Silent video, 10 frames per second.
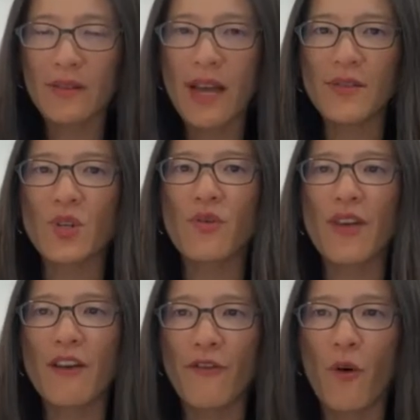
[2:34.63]
And so
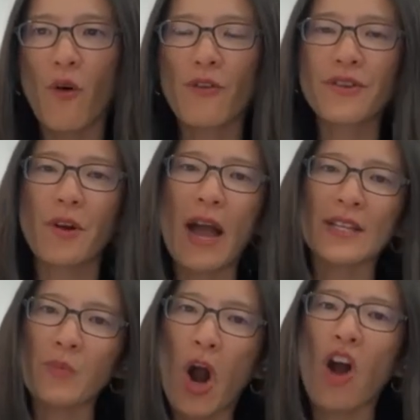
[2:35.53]
therefore, as
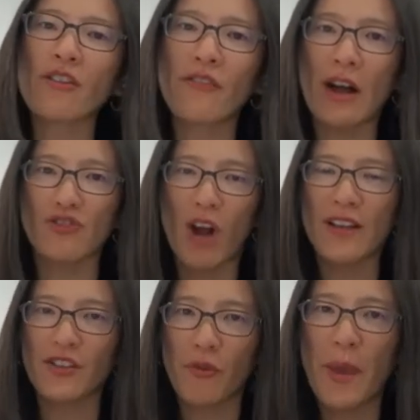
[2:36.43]
part of our
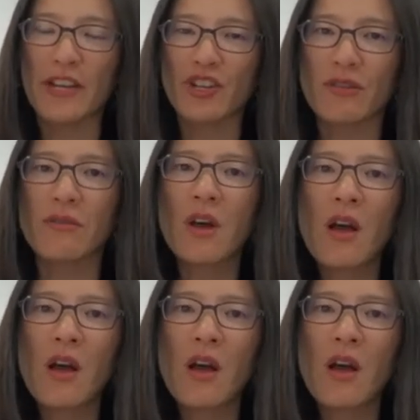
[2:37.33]
transformation,